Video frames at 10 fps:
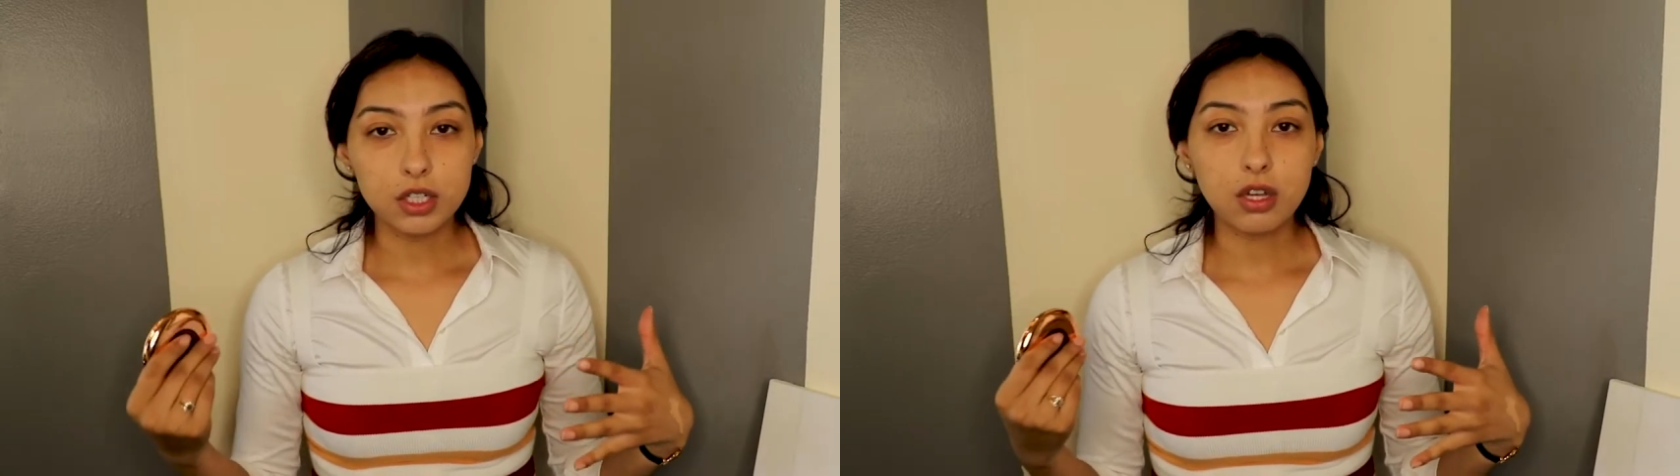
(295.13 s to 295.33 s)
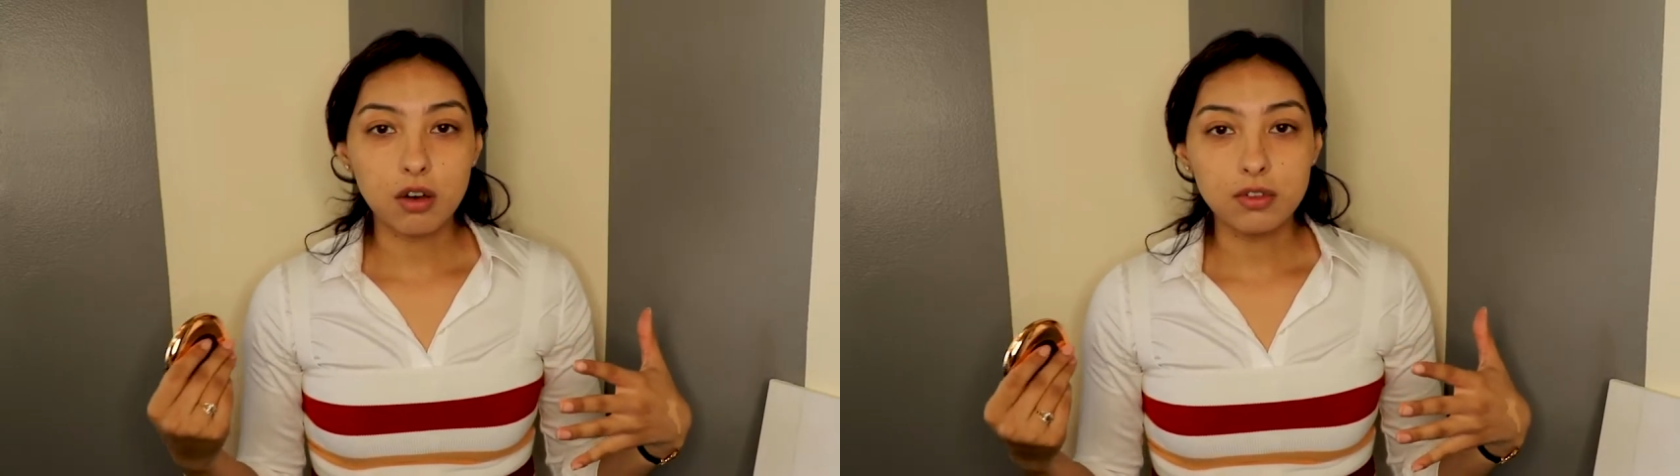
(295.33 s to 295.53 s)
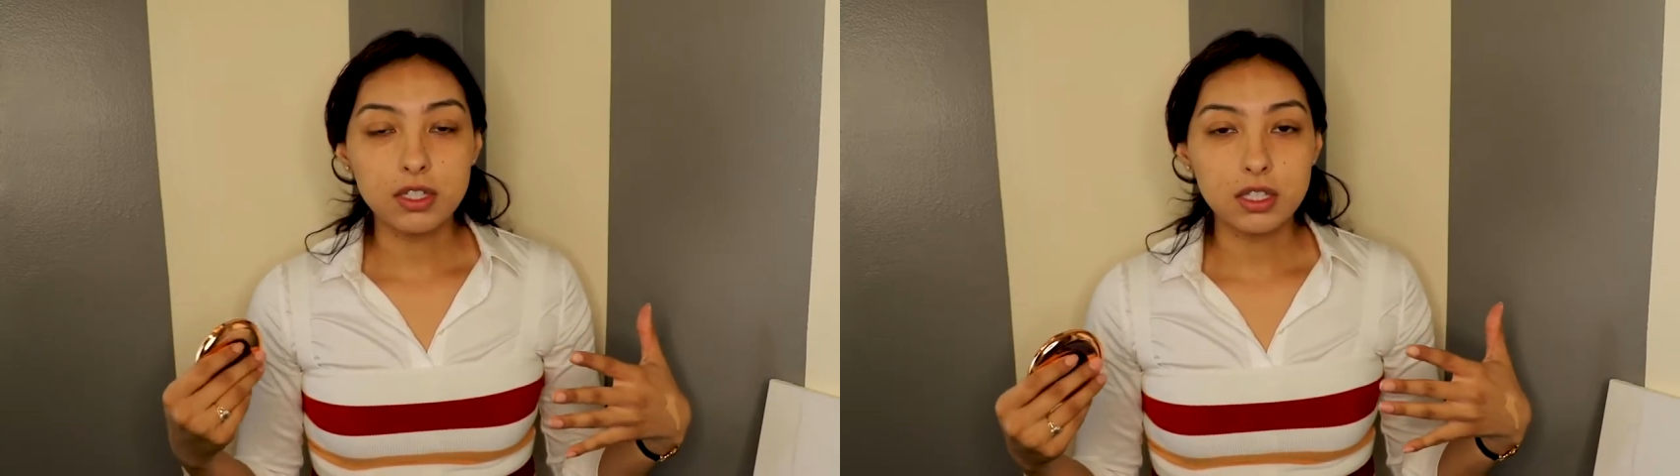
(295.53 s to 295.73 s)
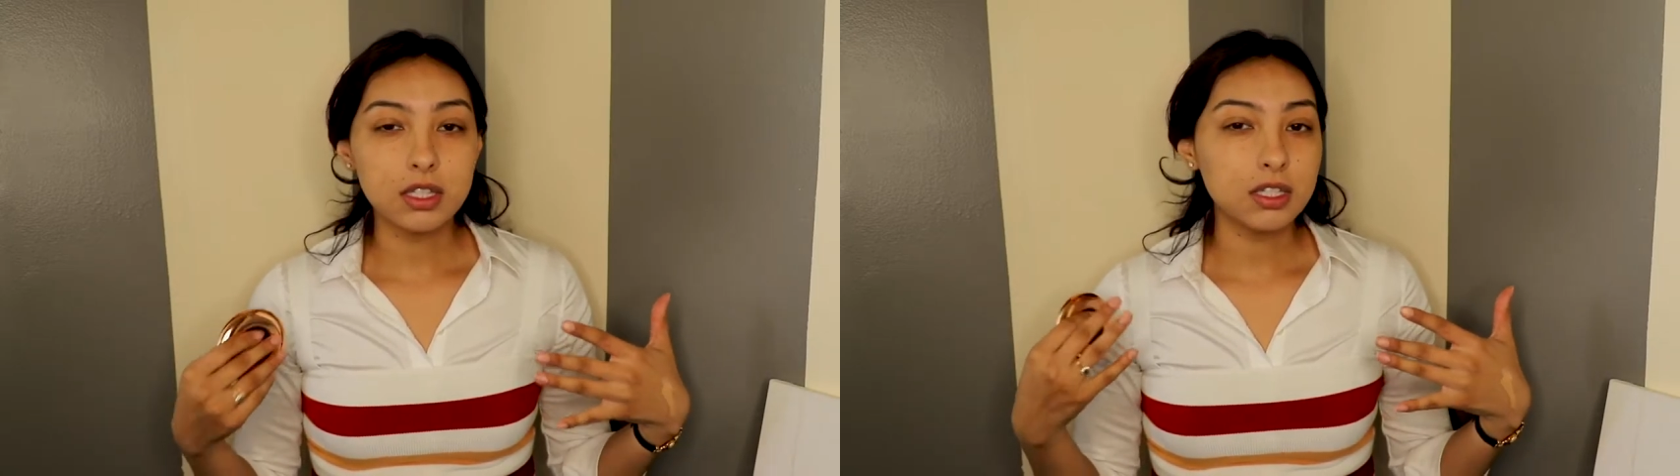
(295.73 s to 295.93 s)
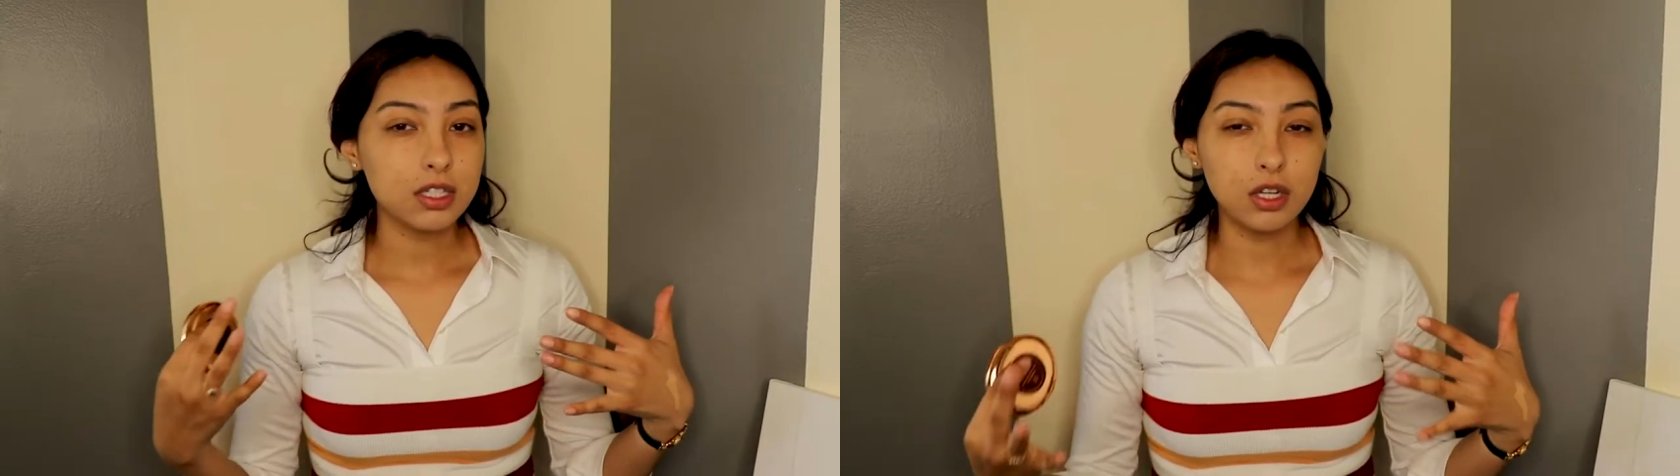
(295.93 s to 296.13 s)
because obviously
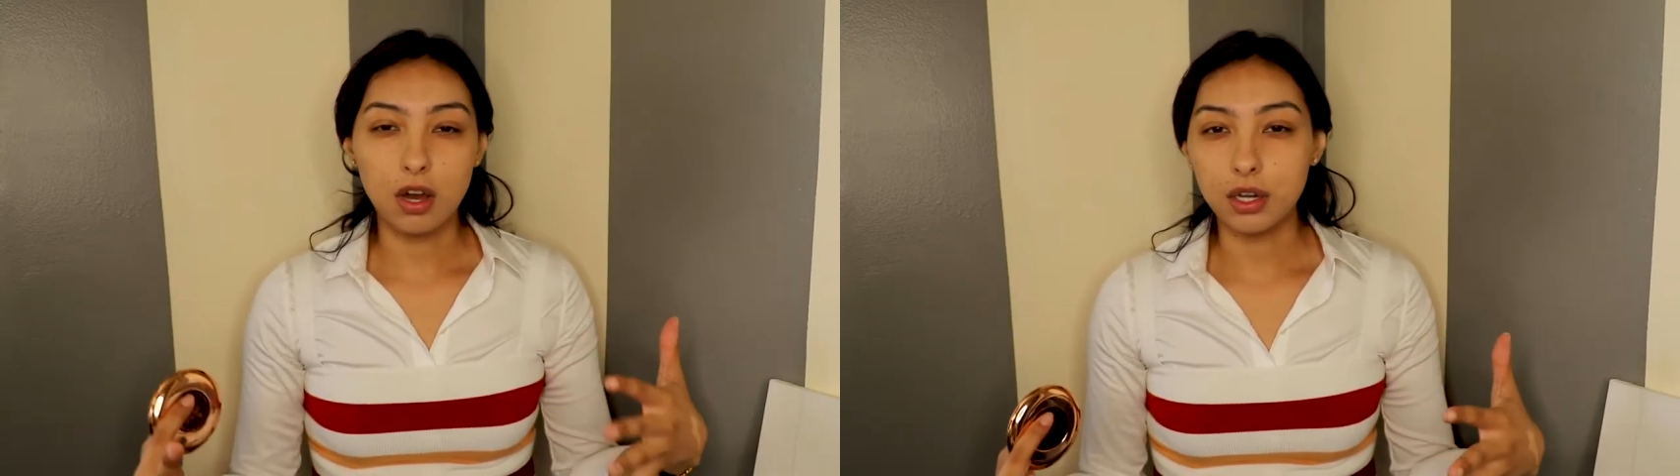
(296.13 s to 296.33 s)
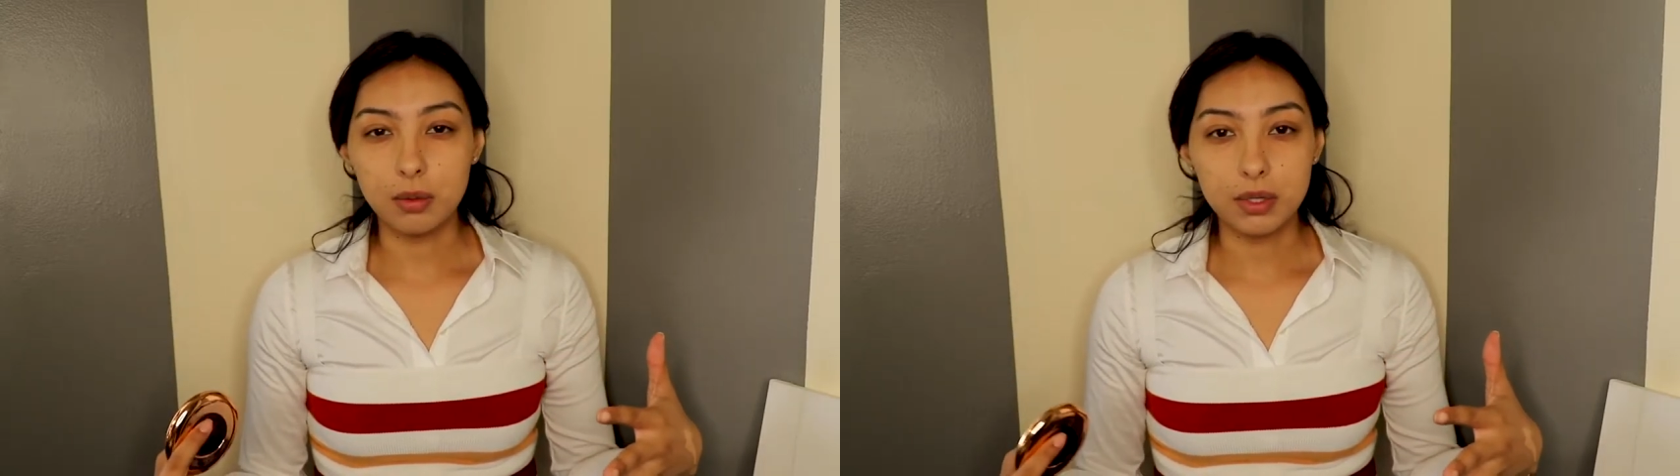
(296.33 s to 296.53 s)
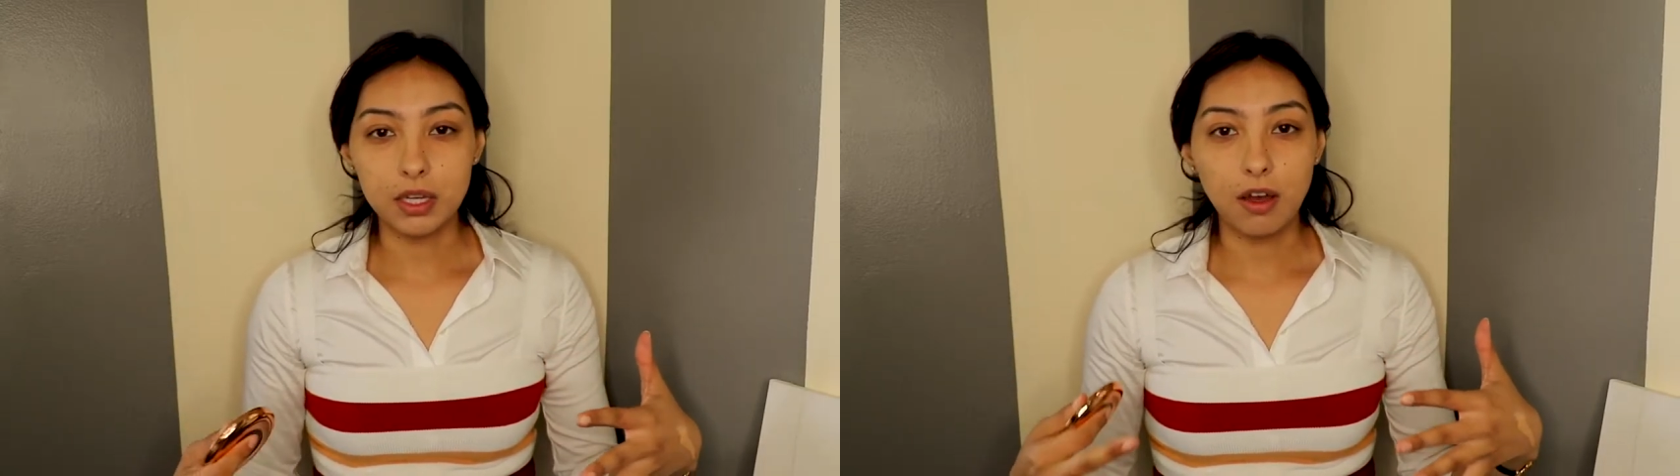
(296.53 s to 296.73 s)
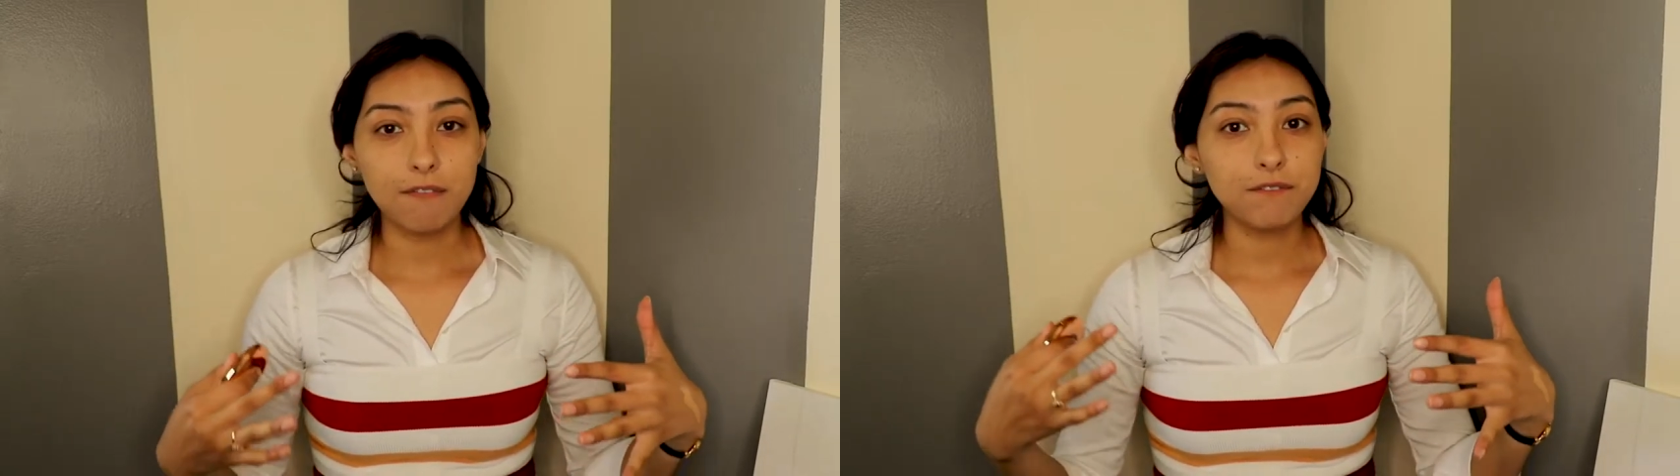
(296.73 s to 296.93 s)
this is not gonna be